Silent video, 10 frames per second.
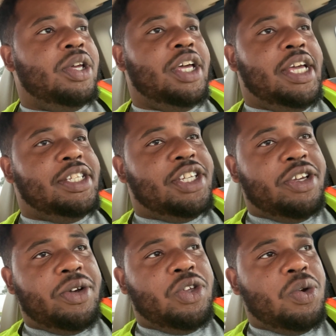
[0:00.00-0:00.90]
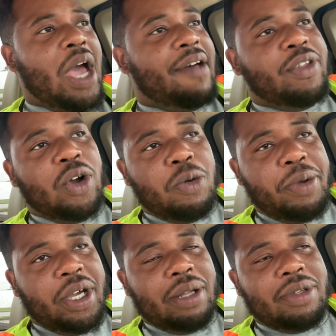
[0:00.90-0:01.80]
until you have to go
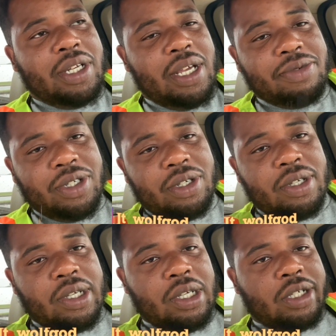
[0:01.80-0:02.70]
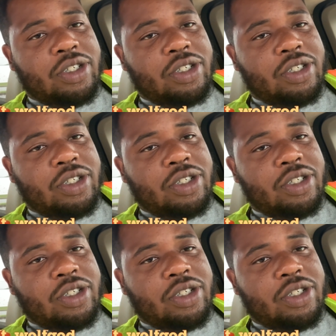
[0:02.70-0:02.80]
pick up the dumpster.